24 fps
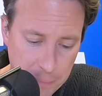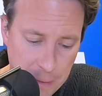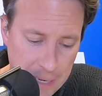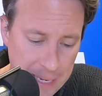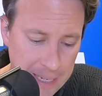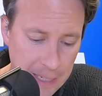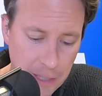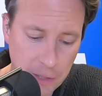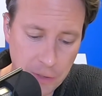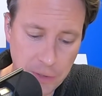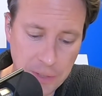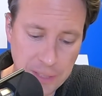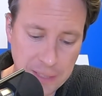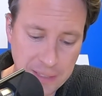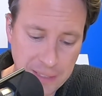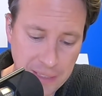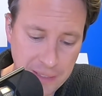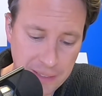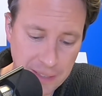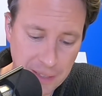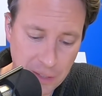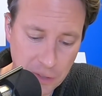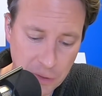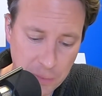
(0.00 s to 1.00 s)
by including
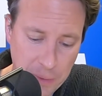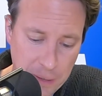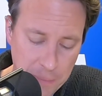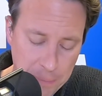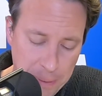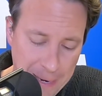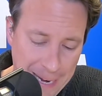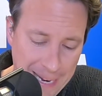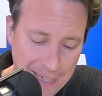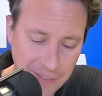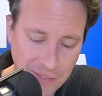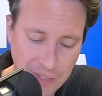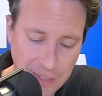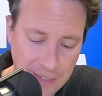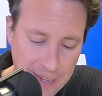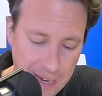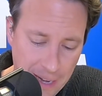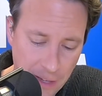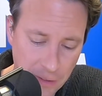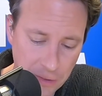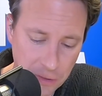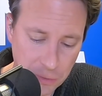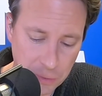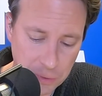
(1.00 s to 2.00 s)
details about past
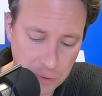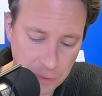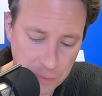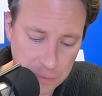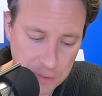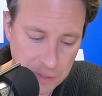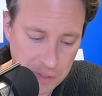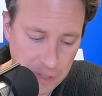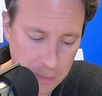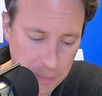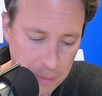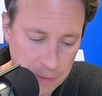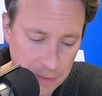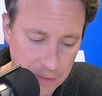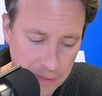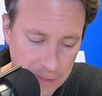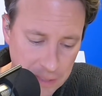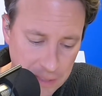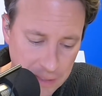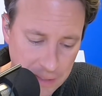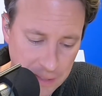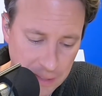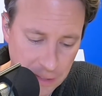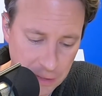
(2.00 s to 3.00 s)
encounters with the recipient or
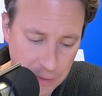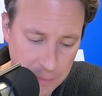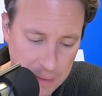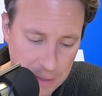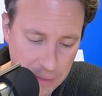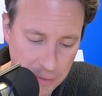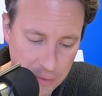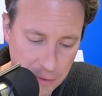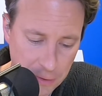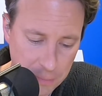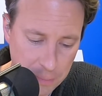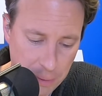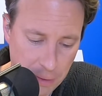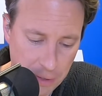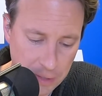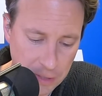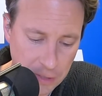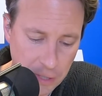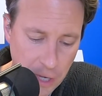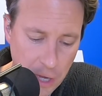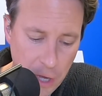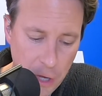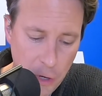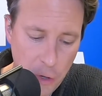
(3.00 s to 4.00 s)
details about third
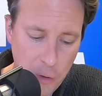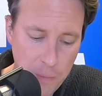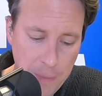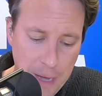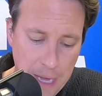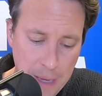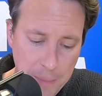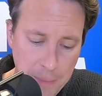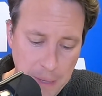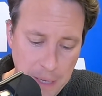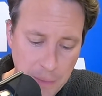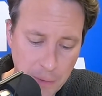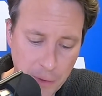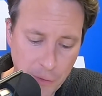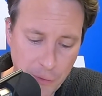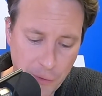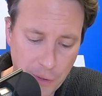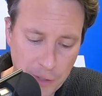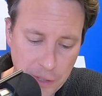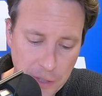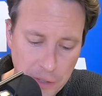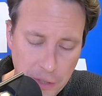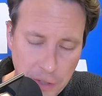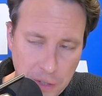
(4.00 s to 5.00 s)
parties who may be
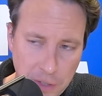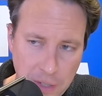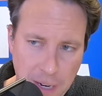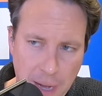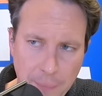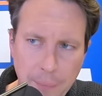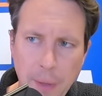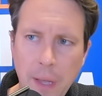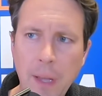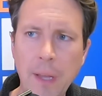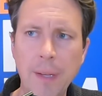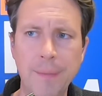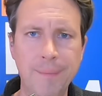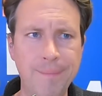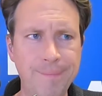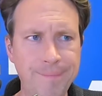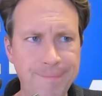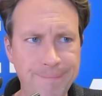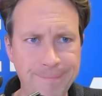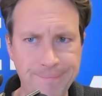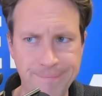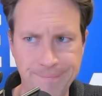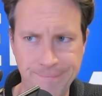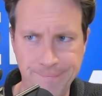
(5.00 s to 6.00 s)
referring you to the job.
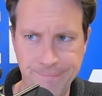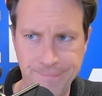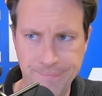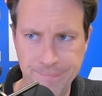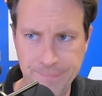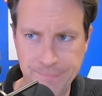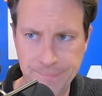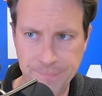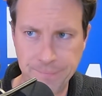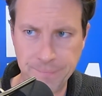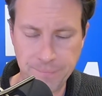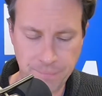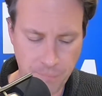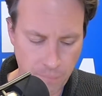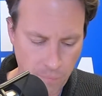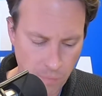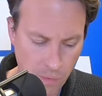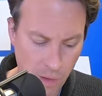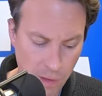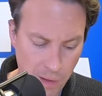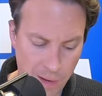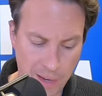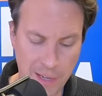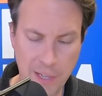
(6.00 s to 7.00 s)

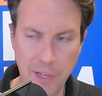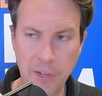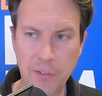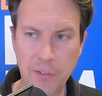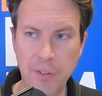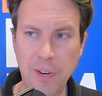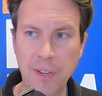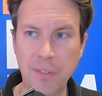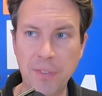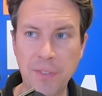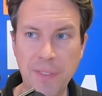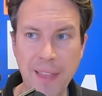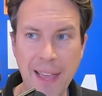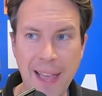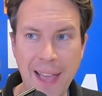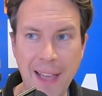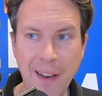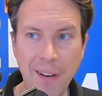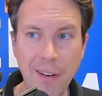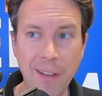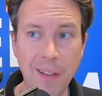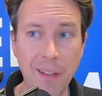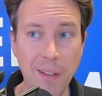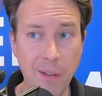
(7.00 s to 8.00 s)
I address
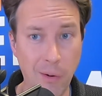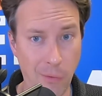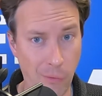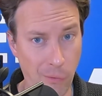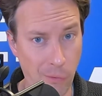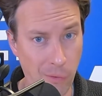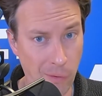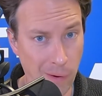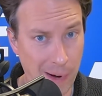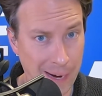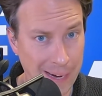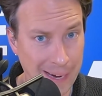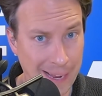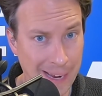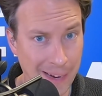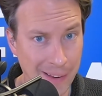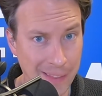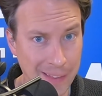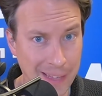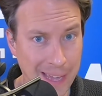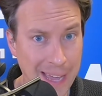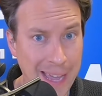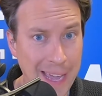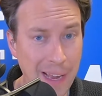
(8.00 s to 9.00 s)
that right out of
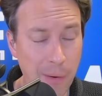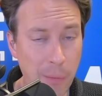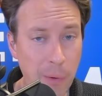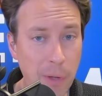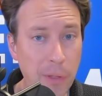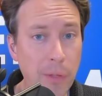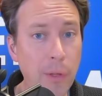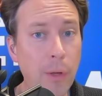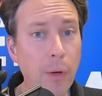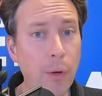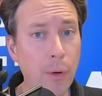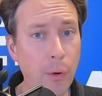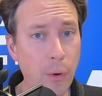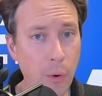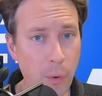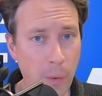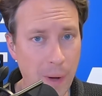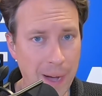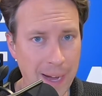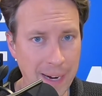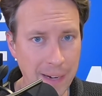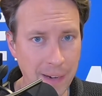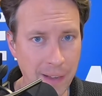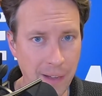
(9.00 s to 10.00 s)
the gate with who
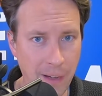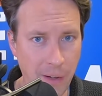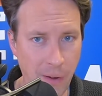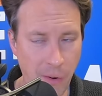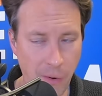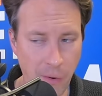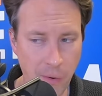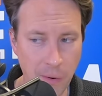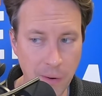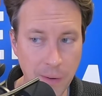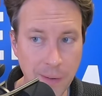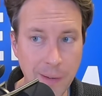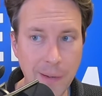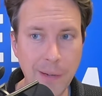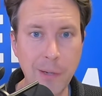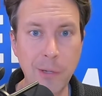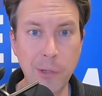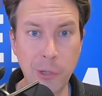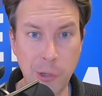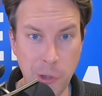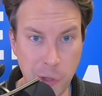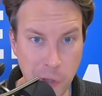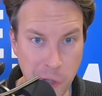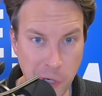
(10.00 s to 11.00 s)
I know.
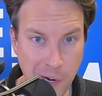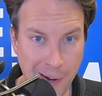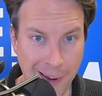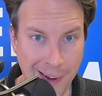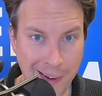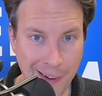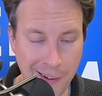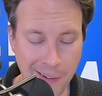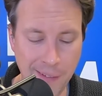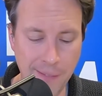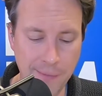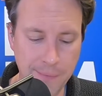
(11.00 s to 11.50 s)
Check.